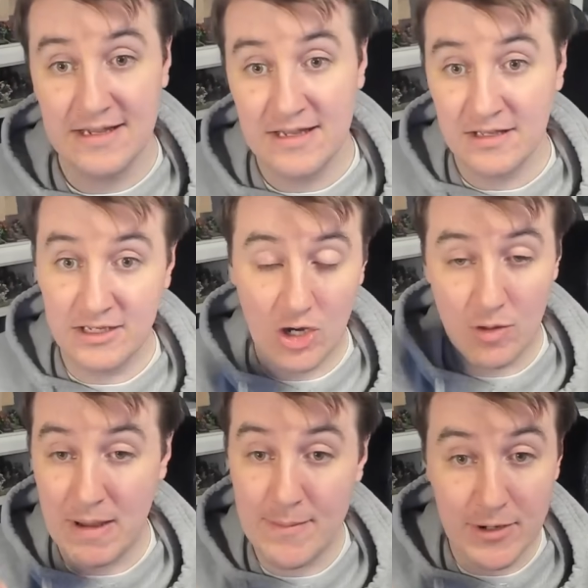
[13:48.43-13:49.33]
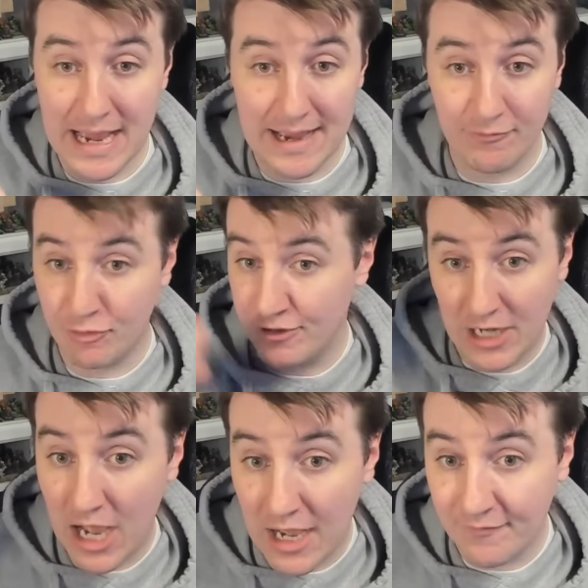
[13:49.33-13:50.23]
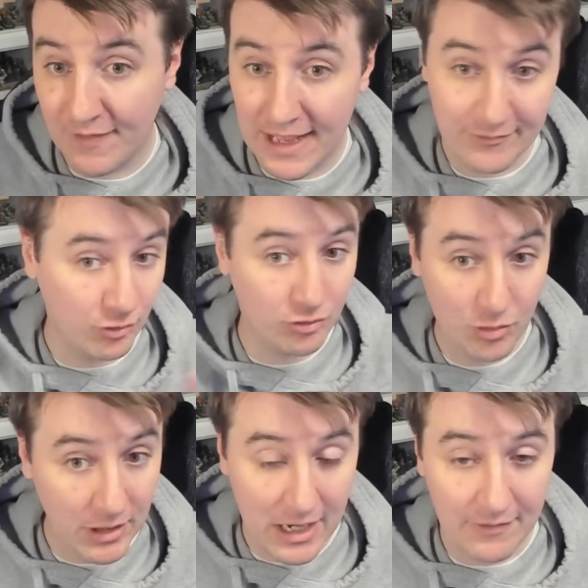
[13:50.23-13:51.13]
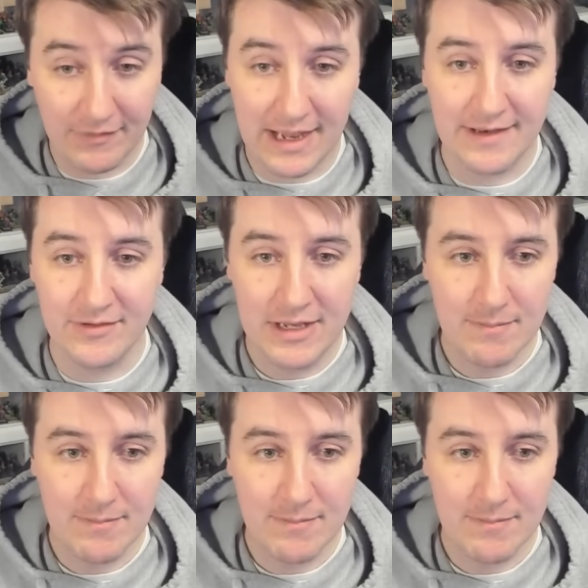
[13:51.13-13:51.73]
You know, maybe you have 3.5 lines or 2.5 lines.